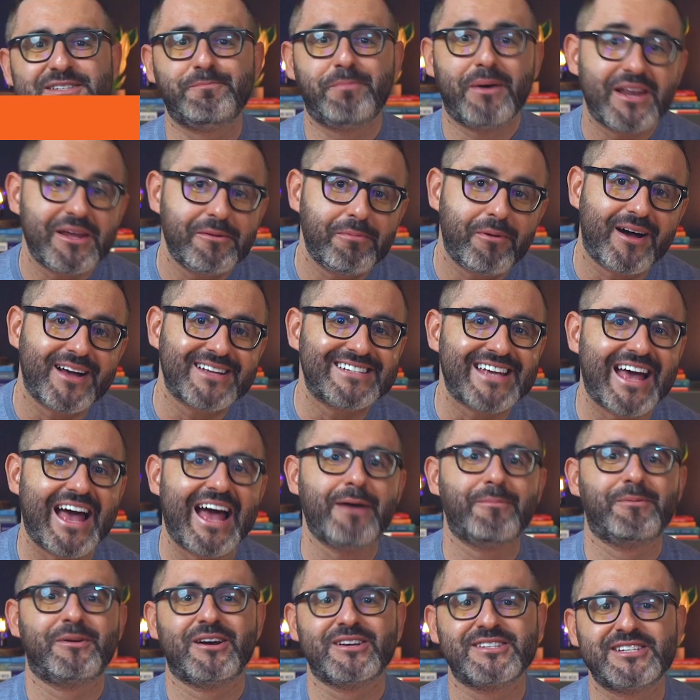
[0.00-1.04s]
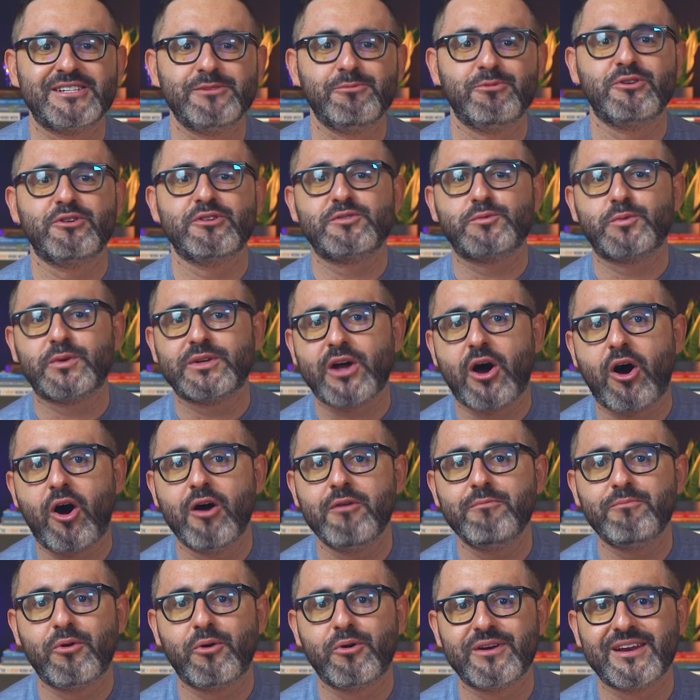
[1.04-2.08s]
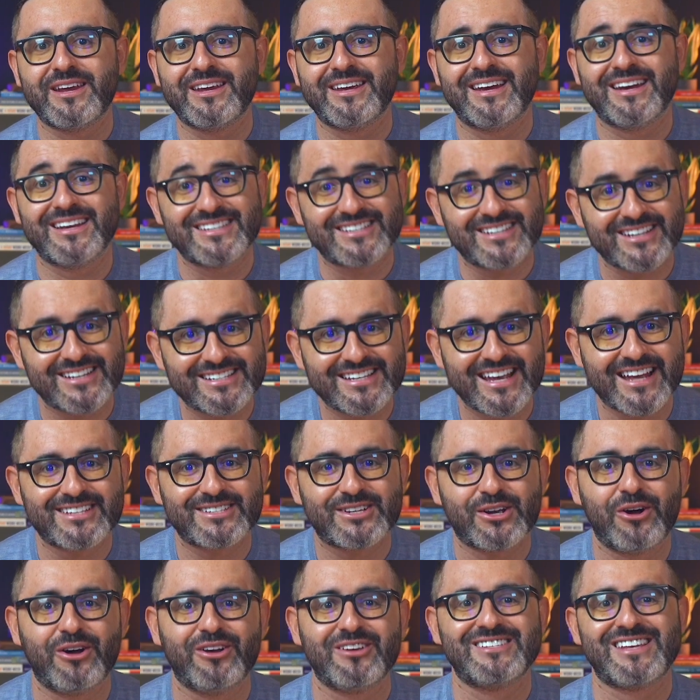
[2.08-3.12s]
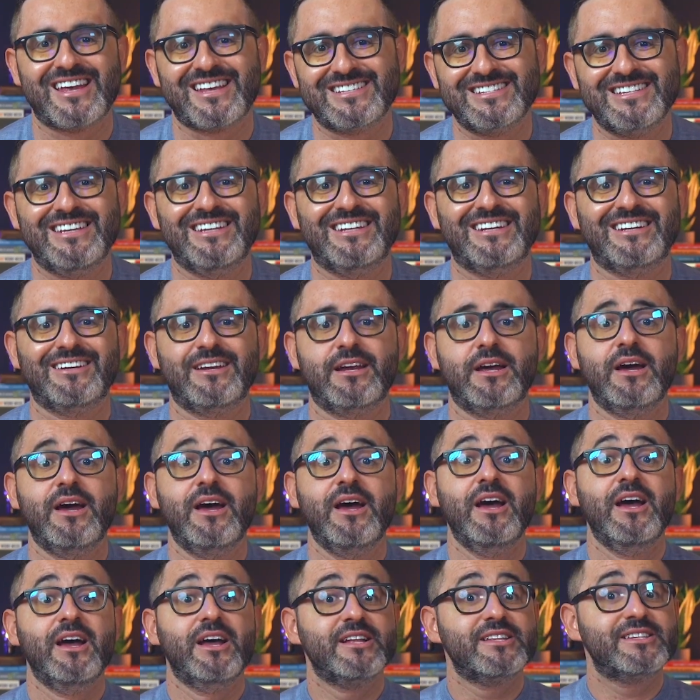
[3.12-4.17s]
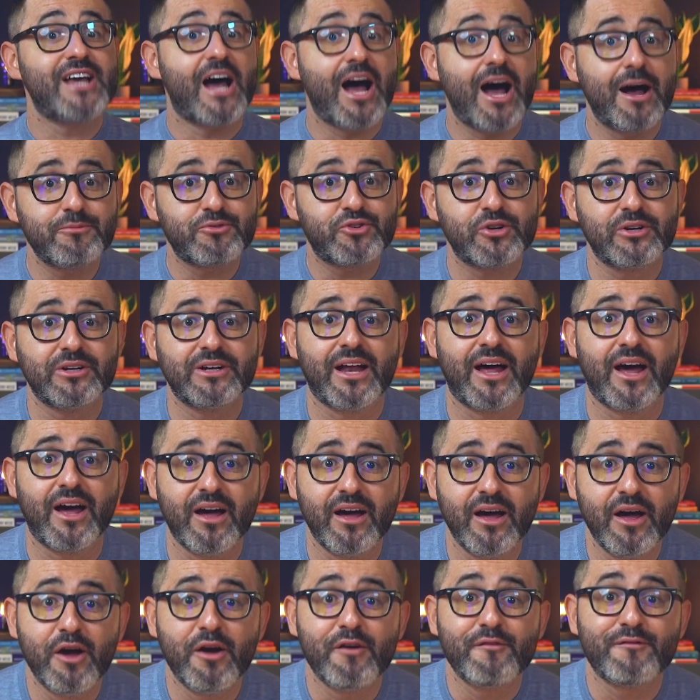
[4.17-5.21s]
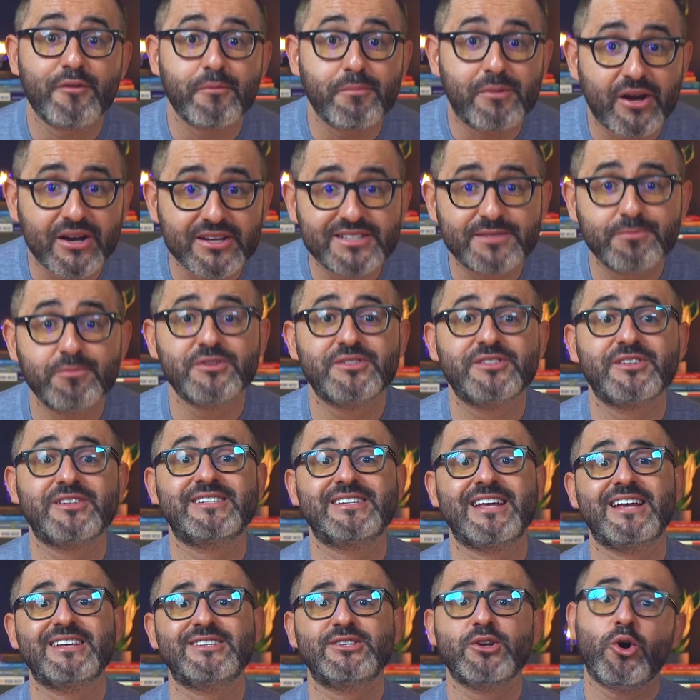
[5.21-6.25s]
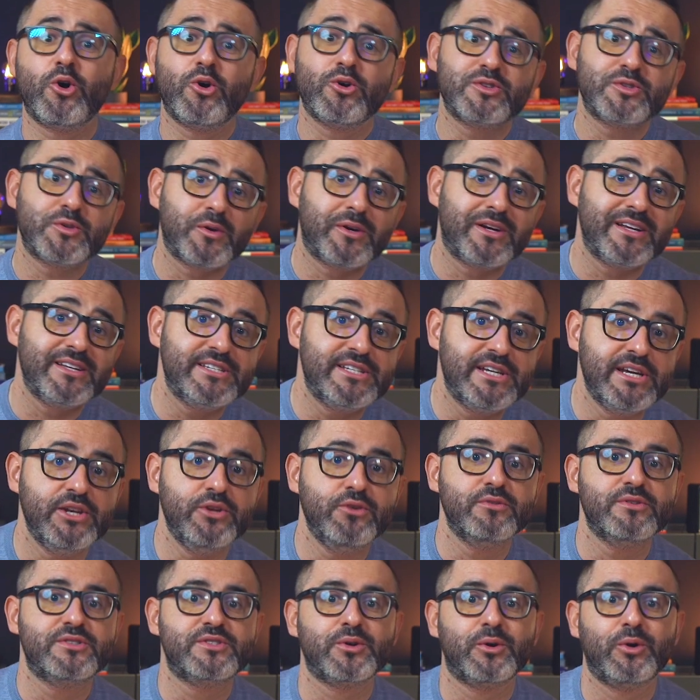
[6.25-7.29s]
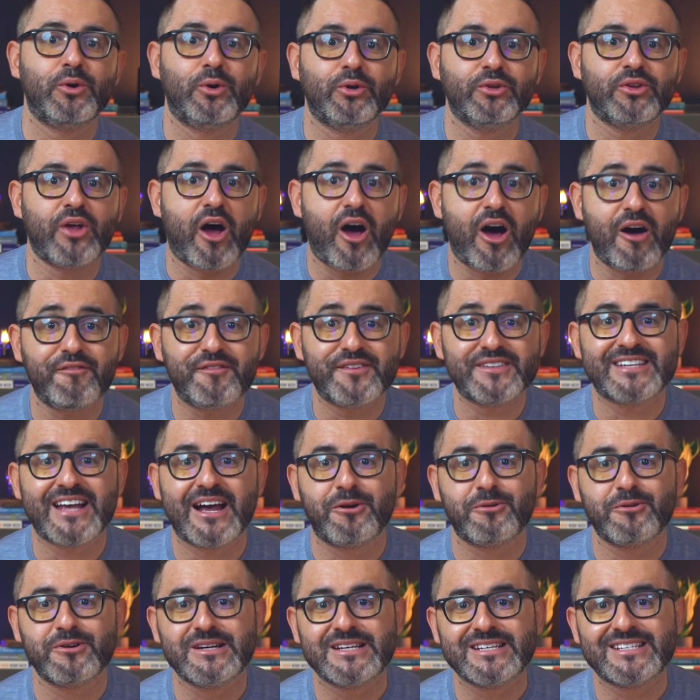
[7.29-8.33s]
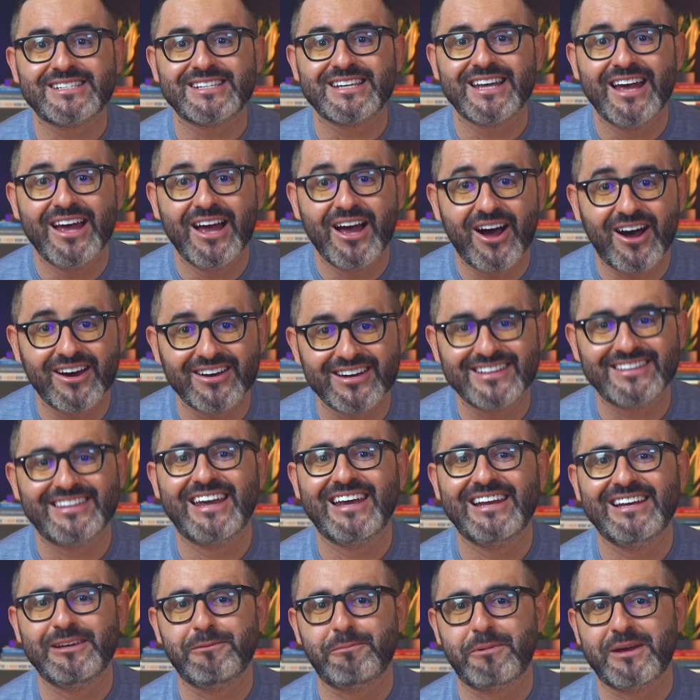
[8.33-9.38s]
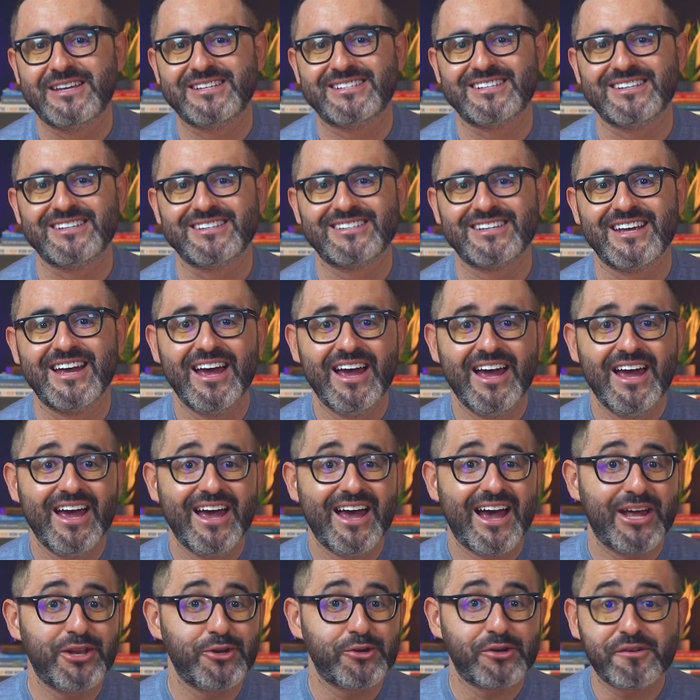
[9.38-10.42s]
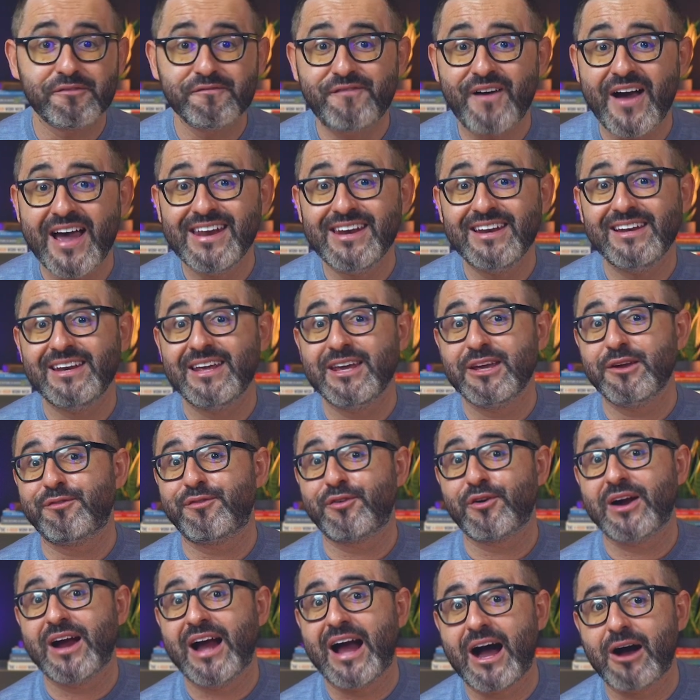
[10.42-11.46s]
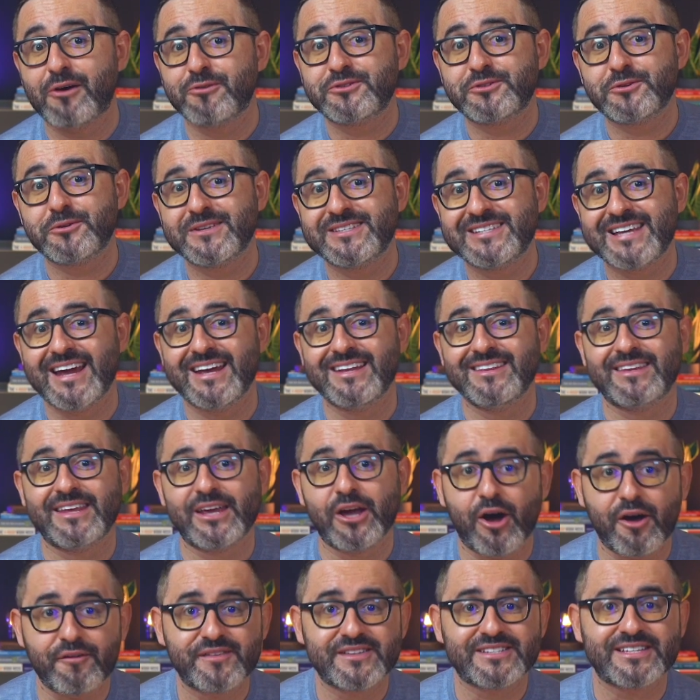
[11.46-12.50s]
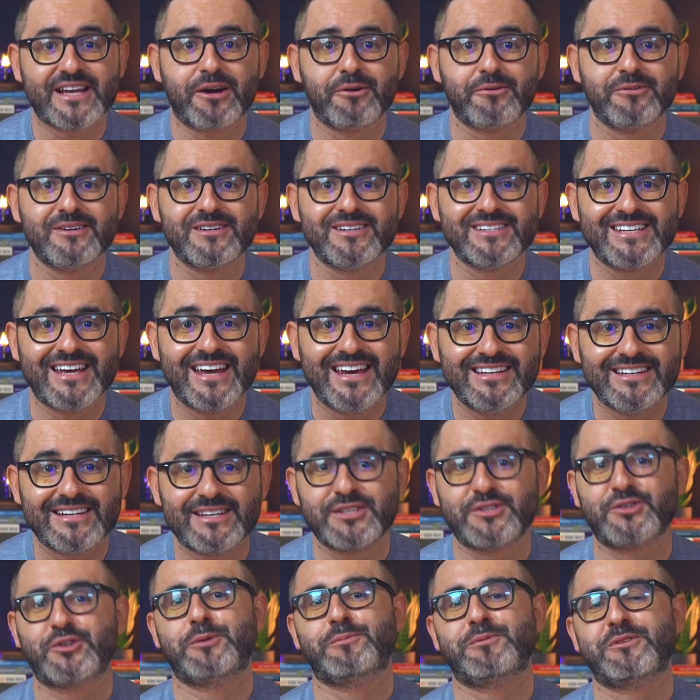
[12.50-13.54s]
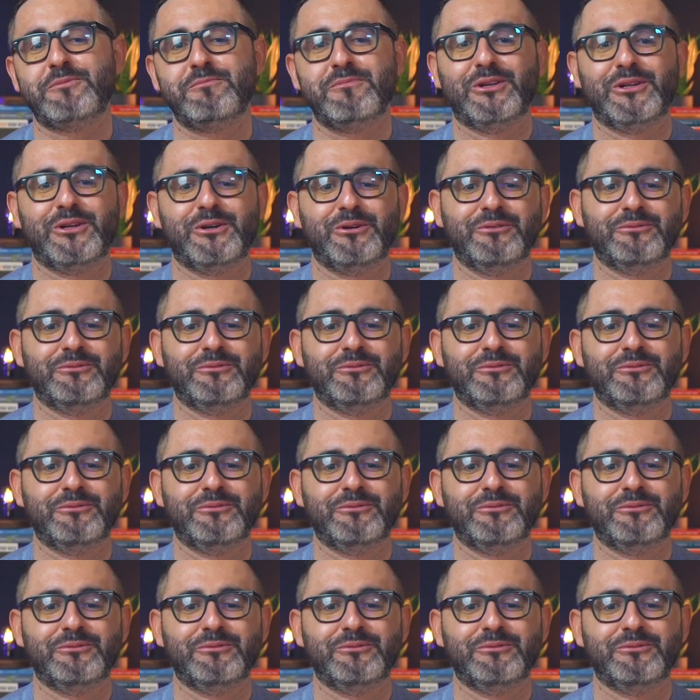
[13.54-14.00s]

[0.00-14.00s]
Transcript: BuddyBoss app customers with onboarding and success calls as needed. Tom Jutla from Customer Success also continues to hold office hours on a daily basis. And you can find a link for how to attend the office hours in the description below.